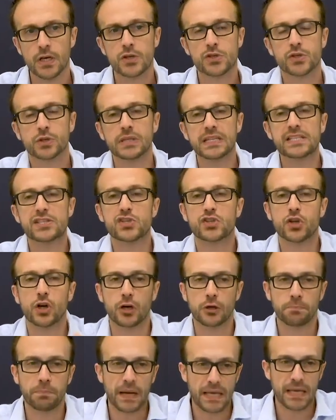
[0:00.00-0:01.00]
So let's
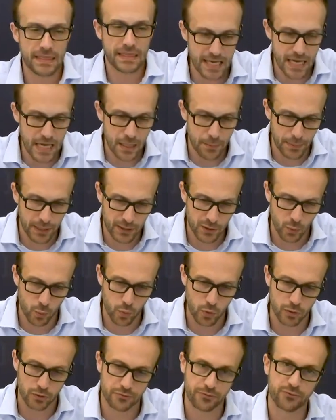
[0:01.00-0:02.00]
start by thinking about the
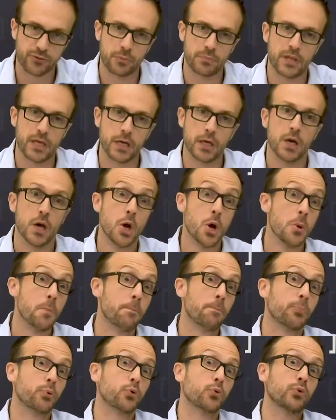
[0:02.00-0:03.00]
world from the
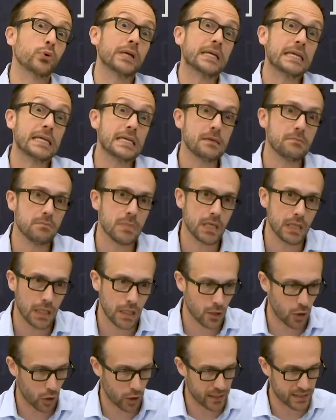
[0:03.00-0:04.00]

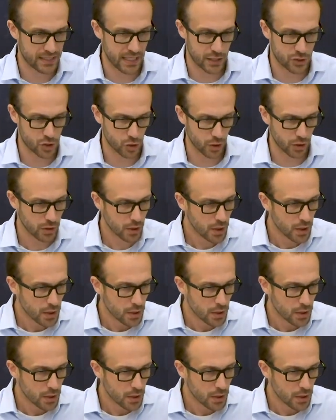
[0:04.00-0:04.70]
pre-meeting architecture.